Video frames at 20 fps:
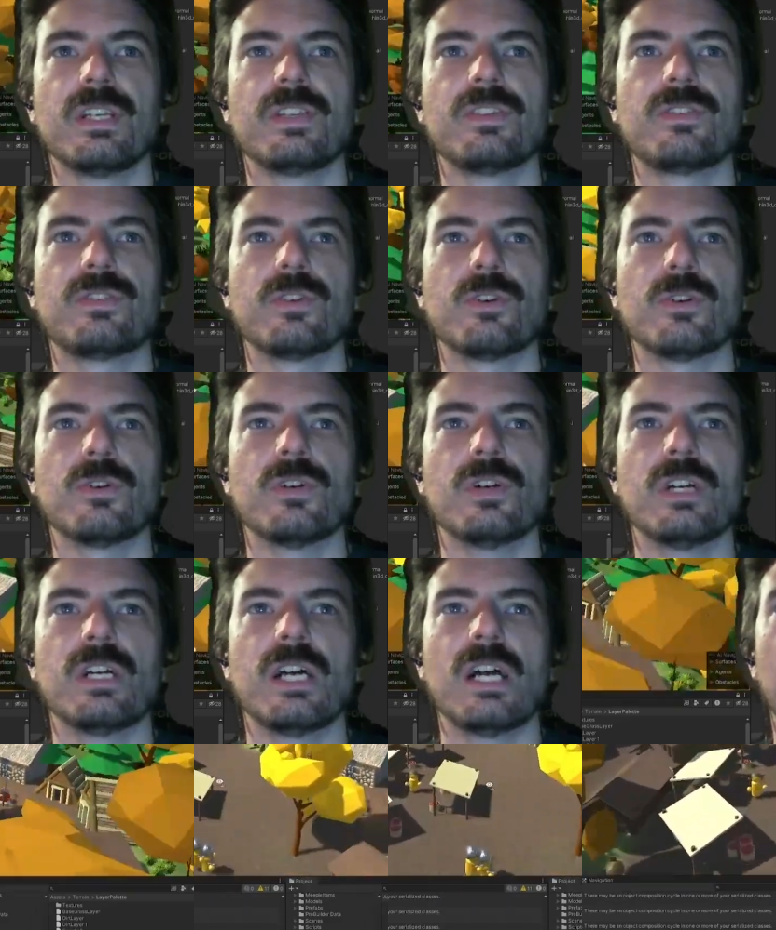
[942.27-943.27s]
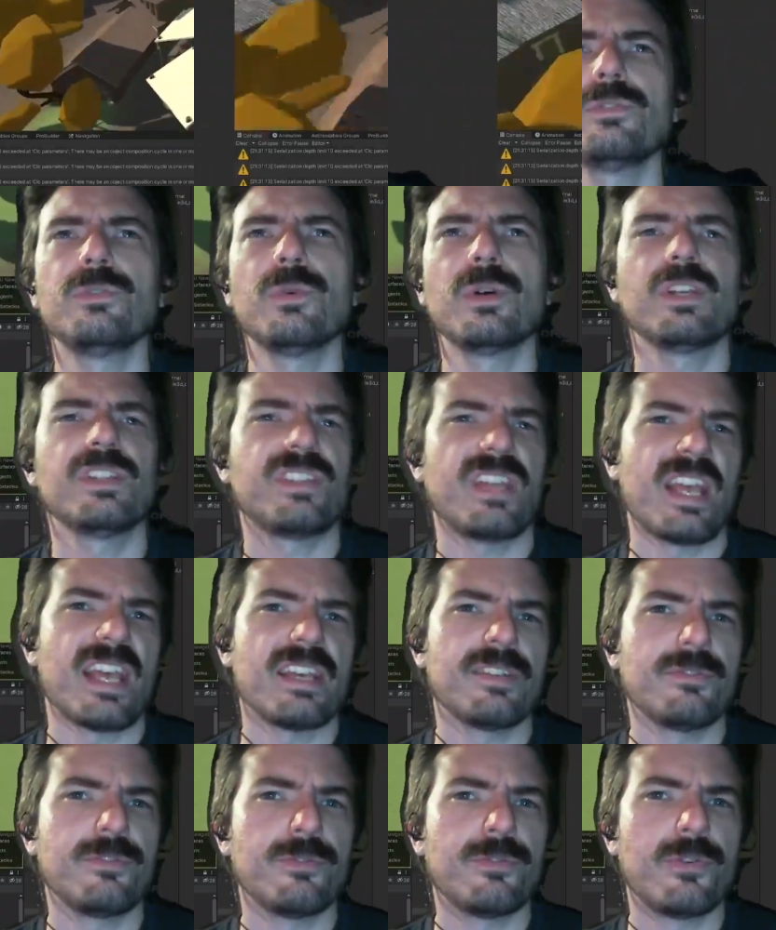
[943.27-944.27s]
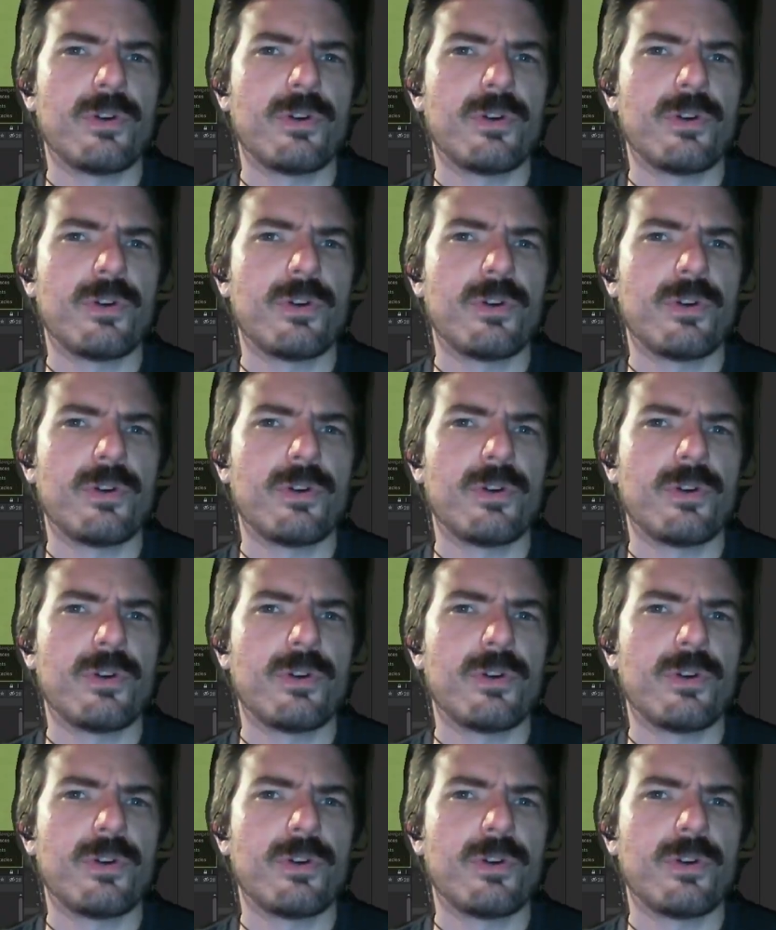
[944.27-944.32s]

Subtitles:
So what if you wanted to add